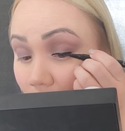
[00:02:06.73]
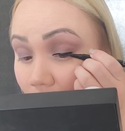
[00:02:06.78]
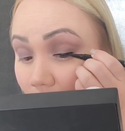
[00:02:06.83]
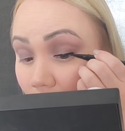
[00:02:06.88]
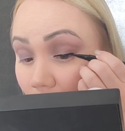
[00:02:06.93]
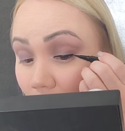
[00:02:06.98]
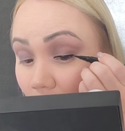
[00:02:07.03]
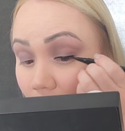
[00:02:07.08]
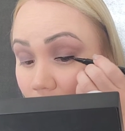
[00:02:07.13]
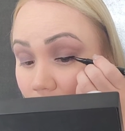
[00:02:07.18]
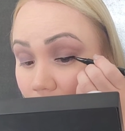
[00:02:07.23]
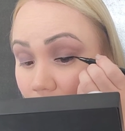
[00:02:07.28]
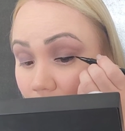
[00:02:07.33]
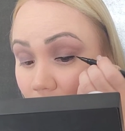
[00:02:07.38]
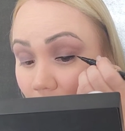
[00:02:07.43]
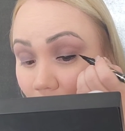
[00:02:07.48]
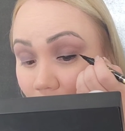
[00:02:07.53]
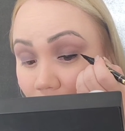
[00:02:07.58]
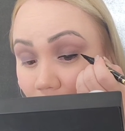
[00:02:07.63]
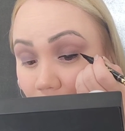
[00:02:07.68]
but I'm
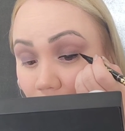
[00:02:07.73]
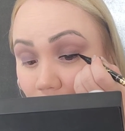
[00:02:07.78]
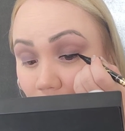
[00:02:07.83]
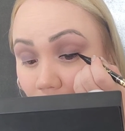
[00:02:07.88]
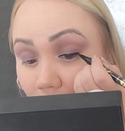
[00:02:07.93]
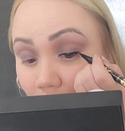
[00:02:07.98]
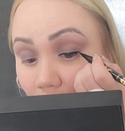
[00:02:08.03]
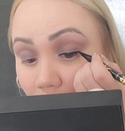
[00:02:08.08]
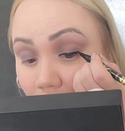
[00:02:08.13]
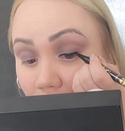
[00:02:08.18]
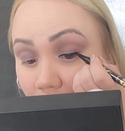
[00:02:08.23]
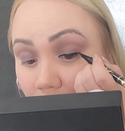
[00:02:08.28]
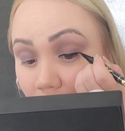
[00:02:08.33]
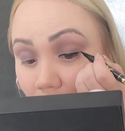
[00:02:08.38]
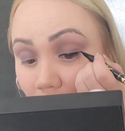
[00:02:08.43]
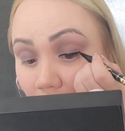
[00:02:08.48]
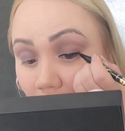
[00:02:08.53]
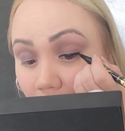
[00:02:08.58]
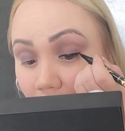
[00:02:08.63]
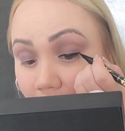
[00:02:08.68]
just having to go into
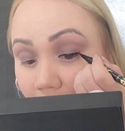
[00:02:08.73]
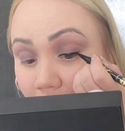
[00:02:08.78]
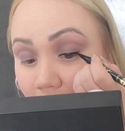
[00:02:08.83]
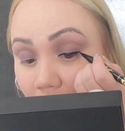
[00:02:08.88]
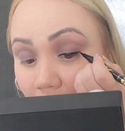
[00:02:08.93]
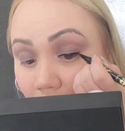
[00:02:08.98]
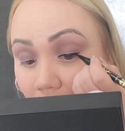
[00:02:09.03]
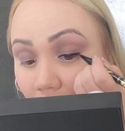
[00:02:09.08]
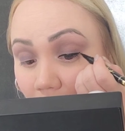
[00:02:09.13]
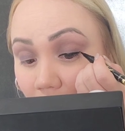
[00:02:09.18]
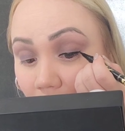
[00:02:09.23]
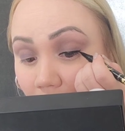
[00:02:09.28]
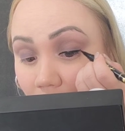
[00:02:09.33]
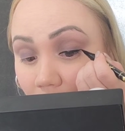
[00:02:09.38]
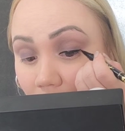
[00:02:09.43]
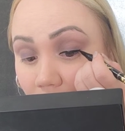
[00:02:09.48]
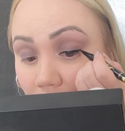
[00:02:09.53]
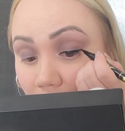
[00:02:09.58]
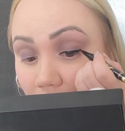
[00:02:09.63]
like fill out